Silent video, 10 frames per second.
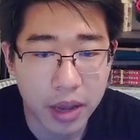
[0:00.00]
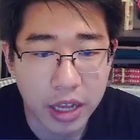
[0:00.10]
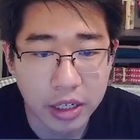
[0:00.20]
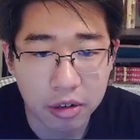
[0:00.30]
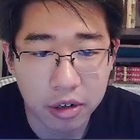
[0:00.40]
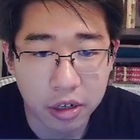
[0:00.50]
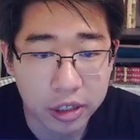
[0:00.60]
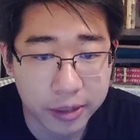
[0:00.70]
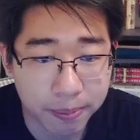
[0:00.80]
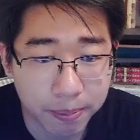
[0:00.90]
as our
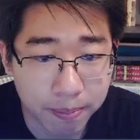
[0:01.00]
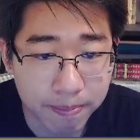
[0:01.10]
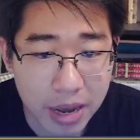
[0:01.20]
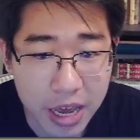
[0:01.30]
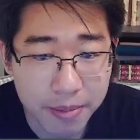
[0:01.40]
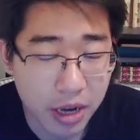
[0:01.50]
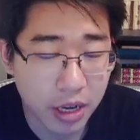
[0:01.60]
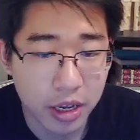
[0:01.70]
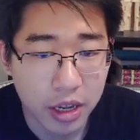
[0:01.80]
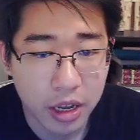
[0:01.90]
own in the
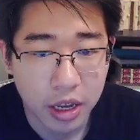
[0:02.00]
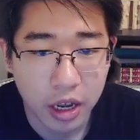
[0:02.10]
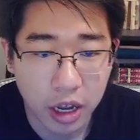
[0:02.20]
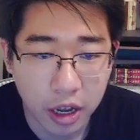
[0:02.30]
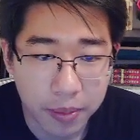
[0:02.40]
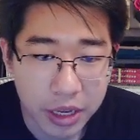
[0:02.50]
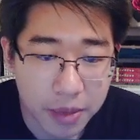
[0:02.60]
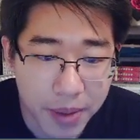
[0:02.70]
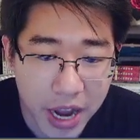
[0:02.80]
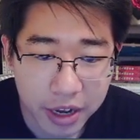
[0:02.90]
Amok in
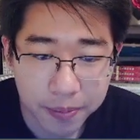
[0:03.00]
the back.